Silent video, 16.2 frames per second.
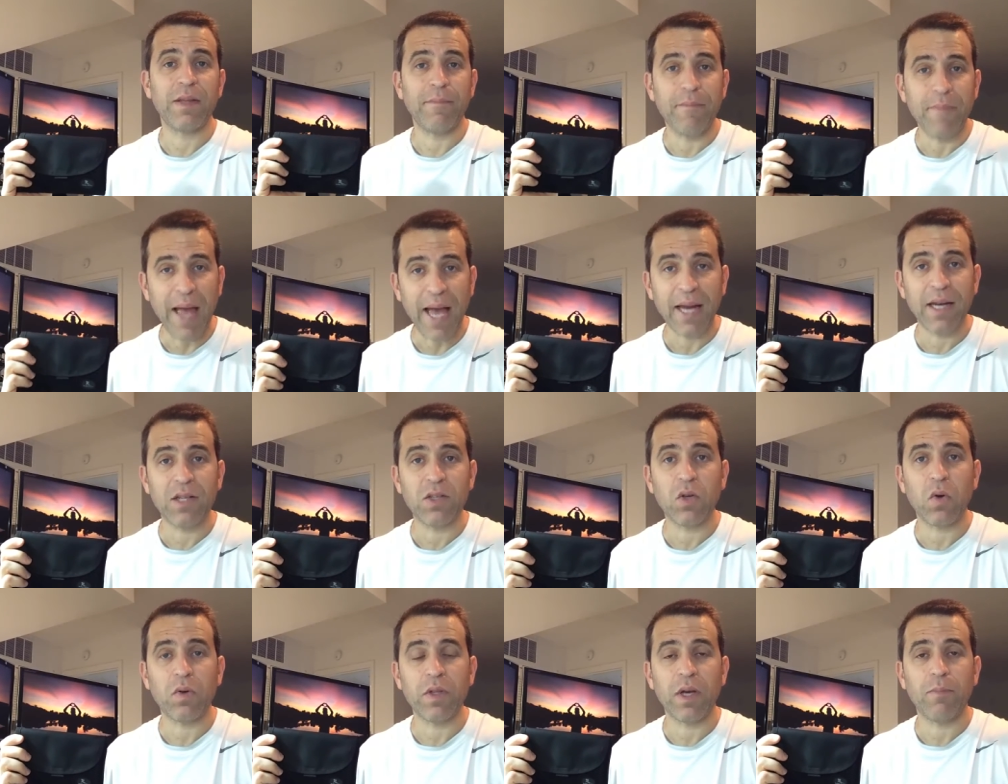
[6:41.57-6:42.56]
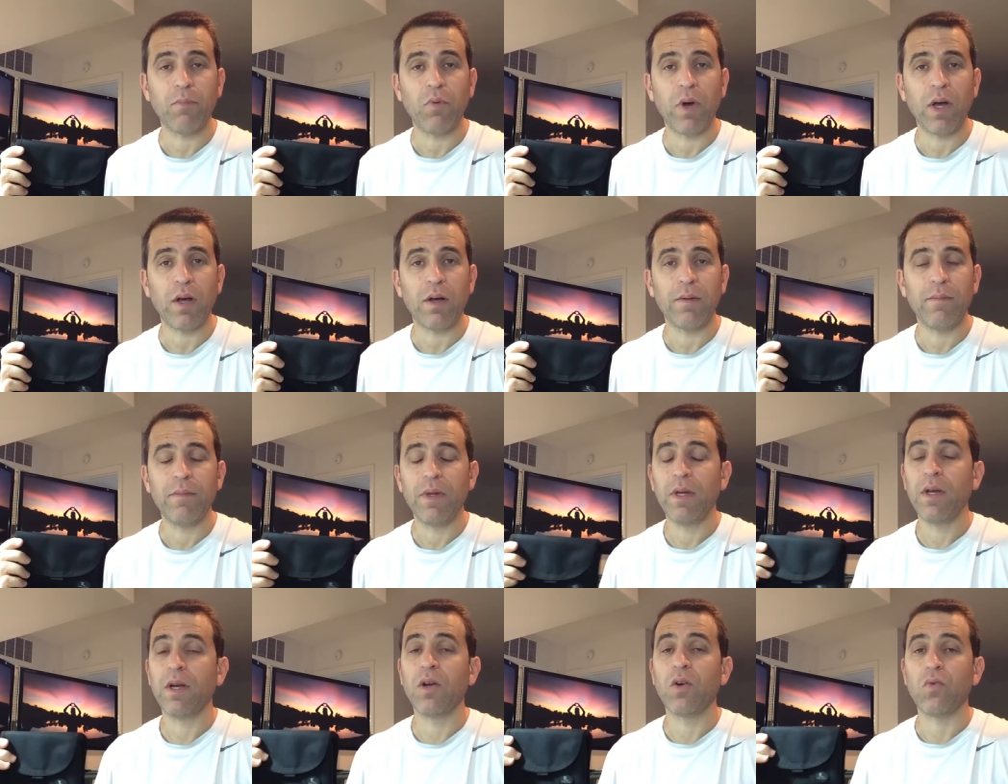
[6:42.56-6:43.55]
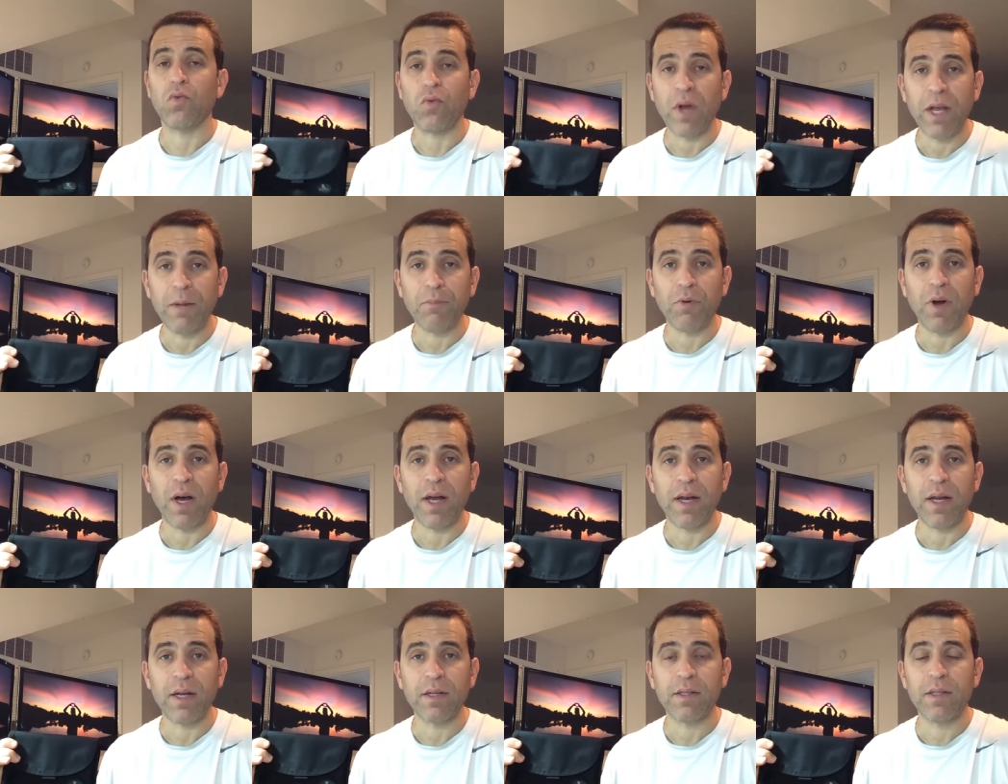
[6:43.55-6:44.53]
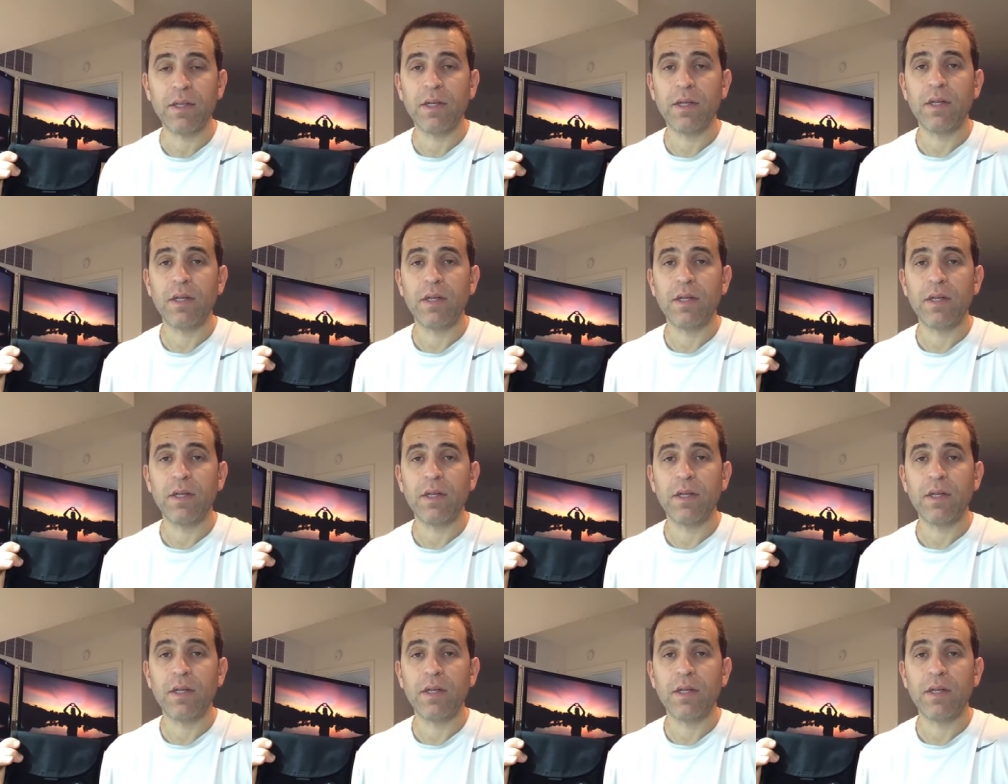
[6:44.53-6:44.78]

The magnets hold up well. Great product.